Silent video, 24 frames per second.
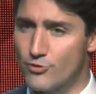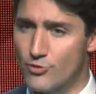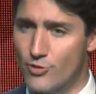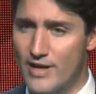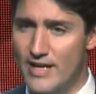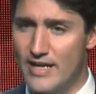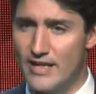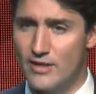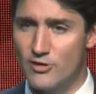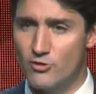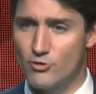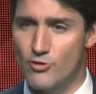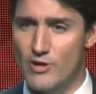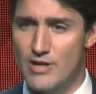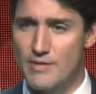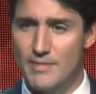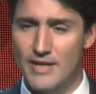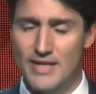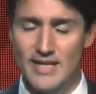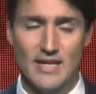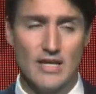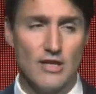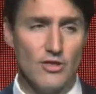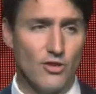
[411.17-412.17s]
trade
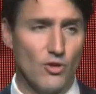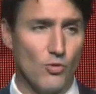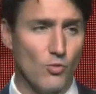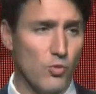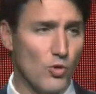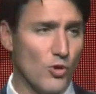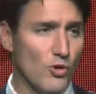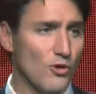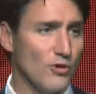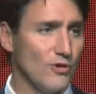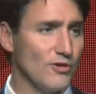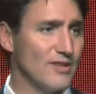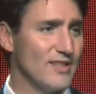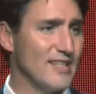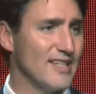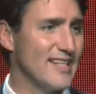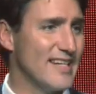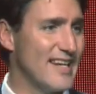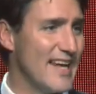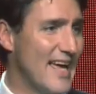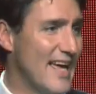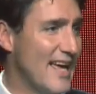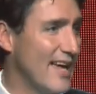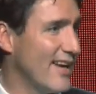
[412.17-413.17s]
agreement in the world
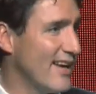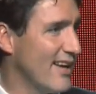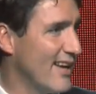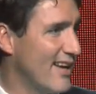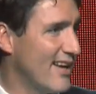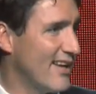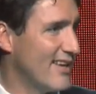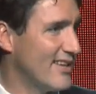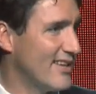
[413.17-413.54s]
today